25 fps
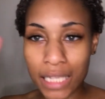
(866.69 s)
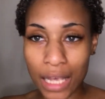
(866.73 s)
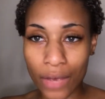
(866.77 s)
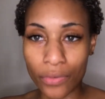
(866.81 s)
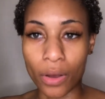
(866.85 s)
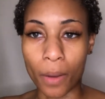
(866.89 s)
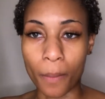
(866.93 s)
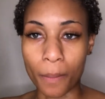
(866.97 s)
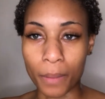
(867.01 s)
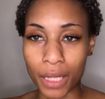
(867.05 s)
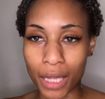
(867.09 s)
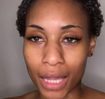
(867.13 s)
have
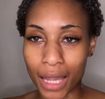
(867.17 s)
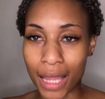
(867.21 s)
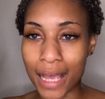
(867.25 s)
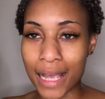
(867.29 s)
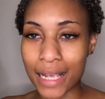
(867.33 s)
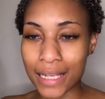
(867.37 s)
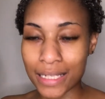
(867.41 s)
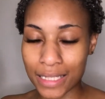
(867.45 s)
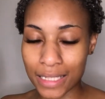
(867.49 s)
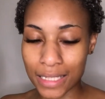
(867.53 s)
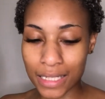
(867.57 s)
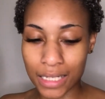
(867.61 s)
a
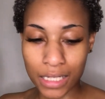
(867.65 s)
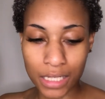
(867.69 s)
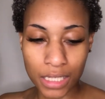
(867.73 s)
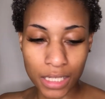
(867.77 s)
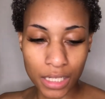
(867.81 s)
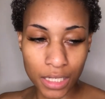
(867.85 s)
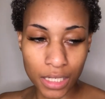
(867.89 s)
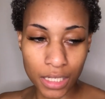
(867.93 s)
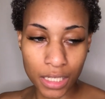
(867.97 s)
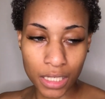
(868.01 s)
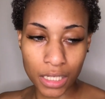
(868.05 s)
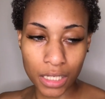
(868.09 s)
blessed,
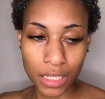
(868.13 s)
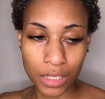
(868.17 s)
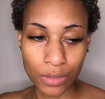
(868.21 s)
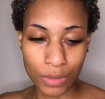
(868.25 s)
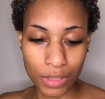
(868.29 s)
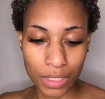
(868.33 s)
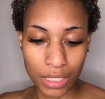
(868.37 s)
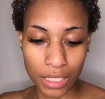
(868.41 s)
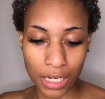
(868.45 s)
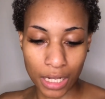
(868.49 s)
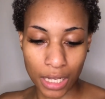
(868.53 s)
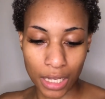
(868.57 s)

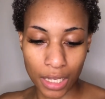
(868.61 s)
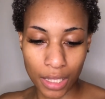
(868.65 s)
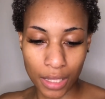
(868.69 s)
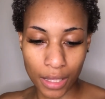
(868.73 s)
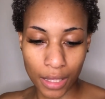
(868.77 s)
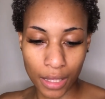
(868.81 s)
what's today?